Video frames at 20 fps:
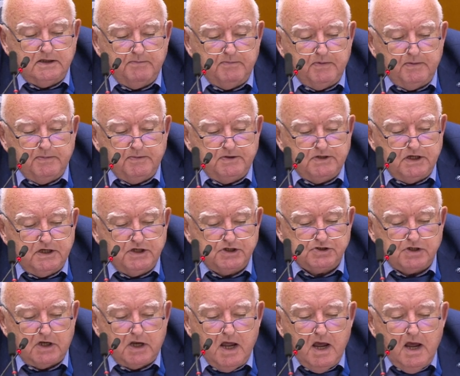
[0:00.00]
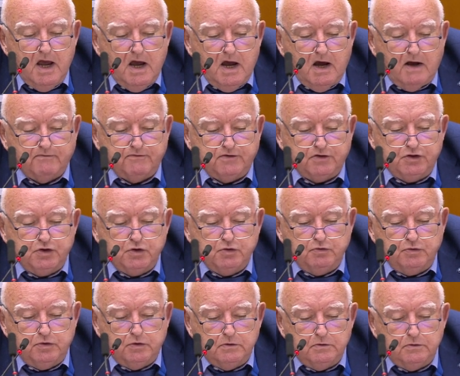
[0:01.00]
the implementation of the
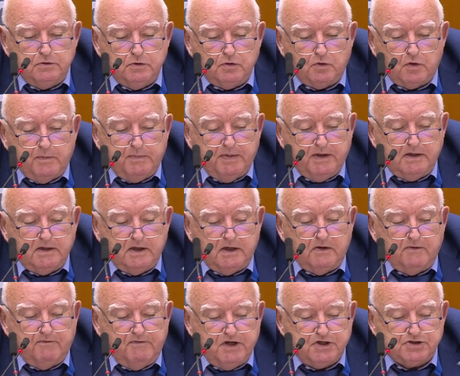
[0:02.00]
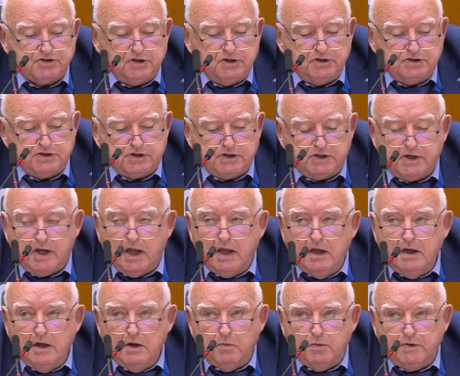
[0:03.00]
new European innovation agenda
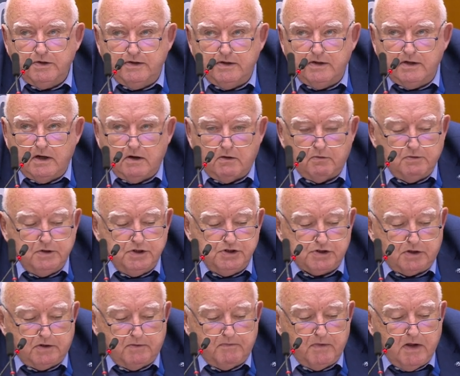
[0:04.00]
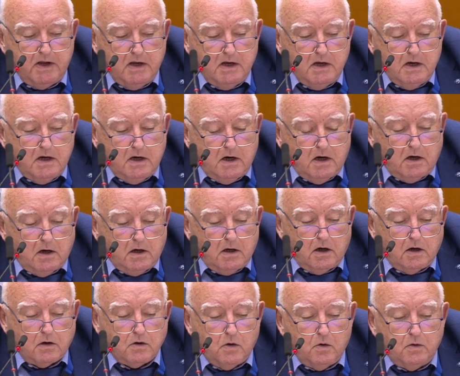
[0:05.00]
within our region.
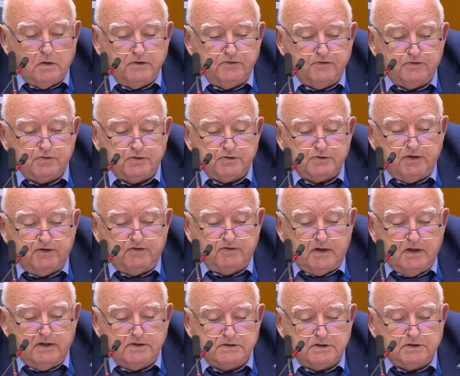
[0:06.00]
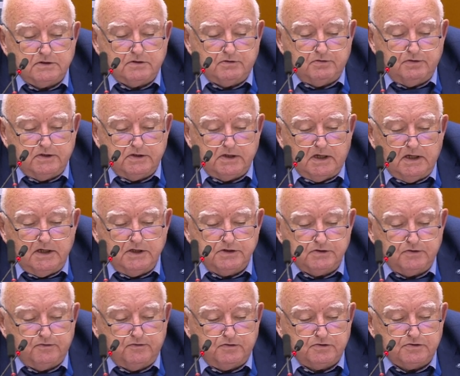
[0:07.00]
Our goal is to address critical
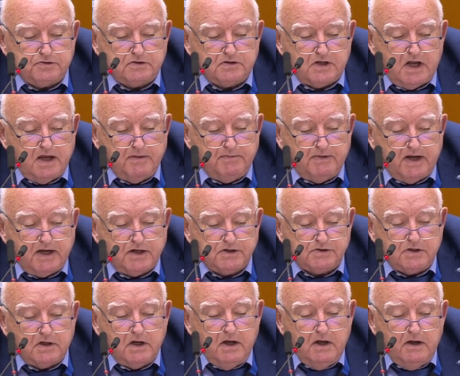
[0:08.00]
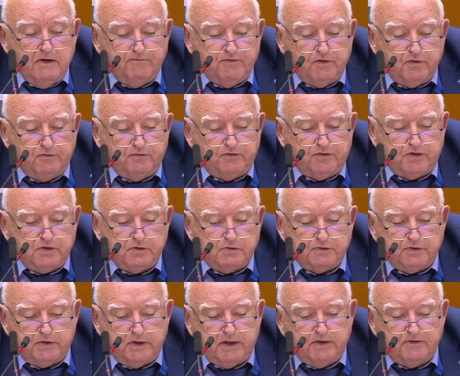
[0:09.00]
issues such as climate action, food
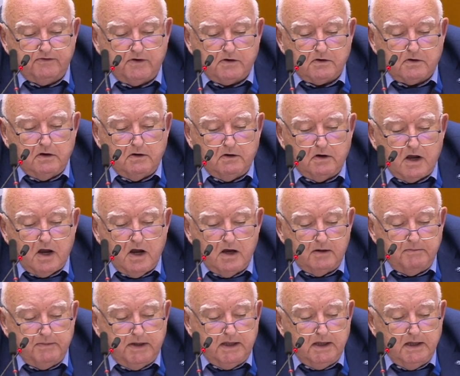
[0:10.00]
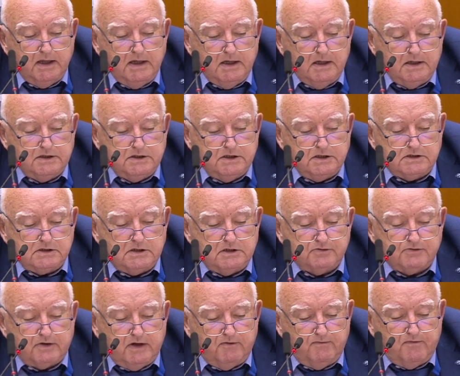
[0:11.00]
security, circular economy,
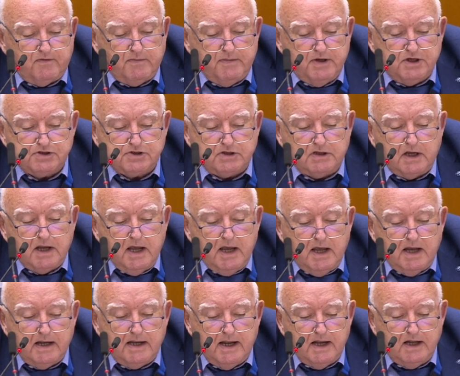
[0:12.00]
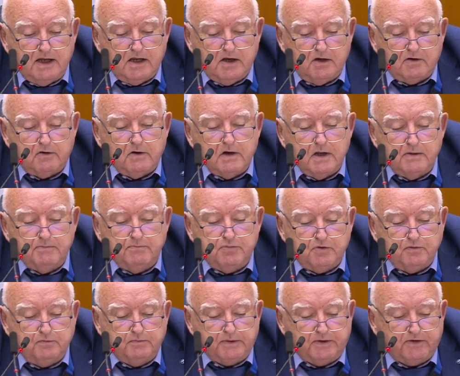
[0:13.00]
digital transformation and healthcare
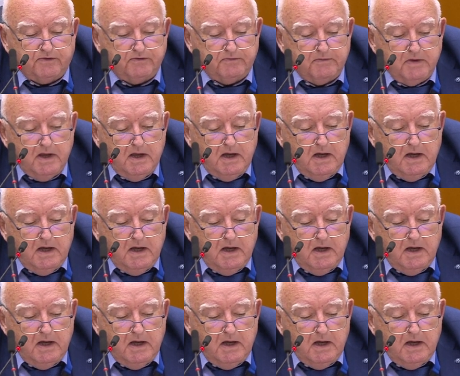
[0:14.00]
improvements.